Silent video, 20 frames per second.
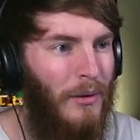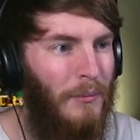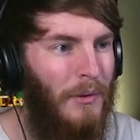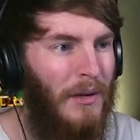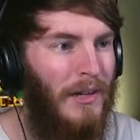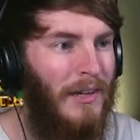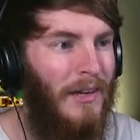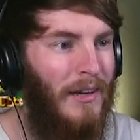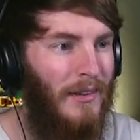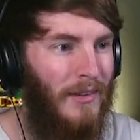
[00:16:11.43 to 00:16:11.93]
I'm
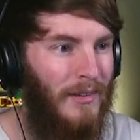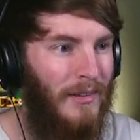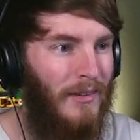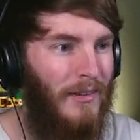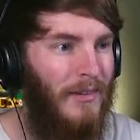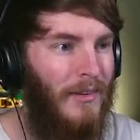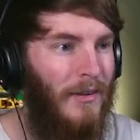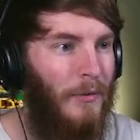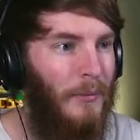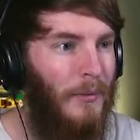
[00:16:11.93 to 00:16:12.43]
gonna guess
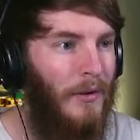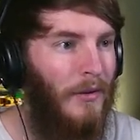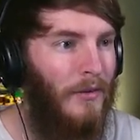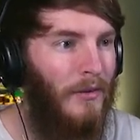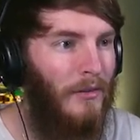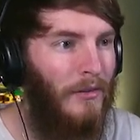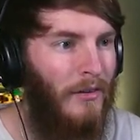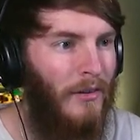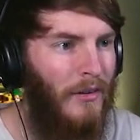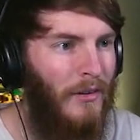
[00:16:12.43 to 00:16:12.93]
that's nail
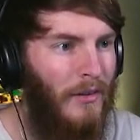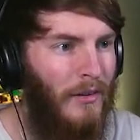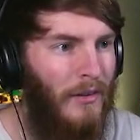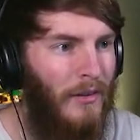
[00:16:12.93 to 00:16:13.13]
polish.